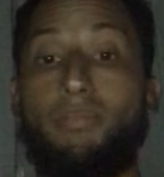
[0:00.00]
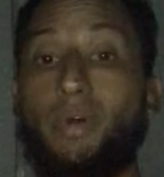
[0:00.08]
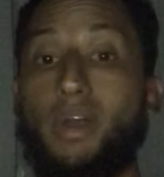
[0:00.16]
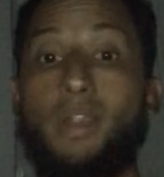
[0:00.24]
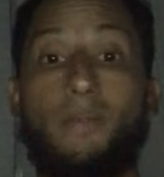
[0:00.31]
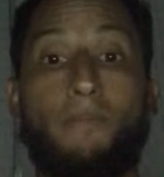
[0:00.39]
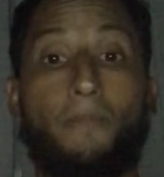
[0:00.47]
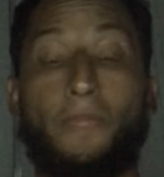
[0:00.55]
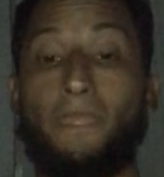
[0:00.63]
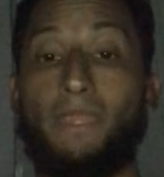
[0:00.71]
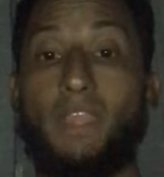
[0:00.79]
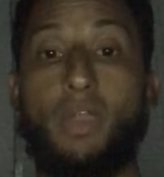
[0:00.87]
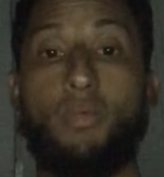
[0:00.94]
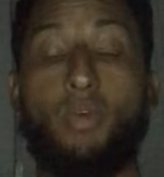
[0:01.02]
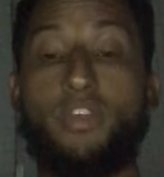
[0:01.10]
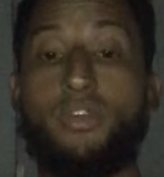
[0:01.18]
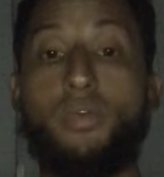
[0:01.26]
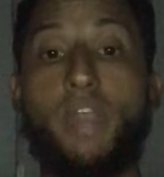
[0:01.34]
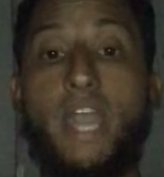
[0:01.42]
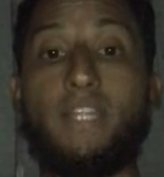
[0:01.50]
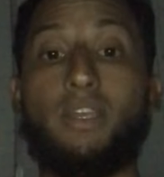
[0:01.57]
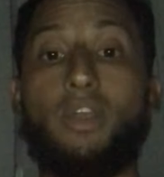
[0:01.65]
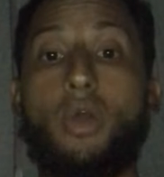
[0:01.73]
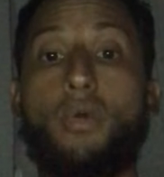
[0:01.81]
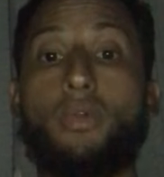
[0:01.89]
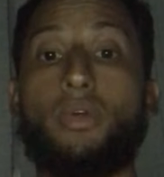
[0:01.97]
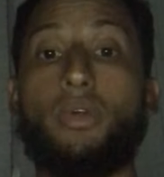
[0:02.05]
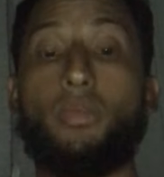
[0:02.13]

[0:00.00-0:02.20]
But when you get to go,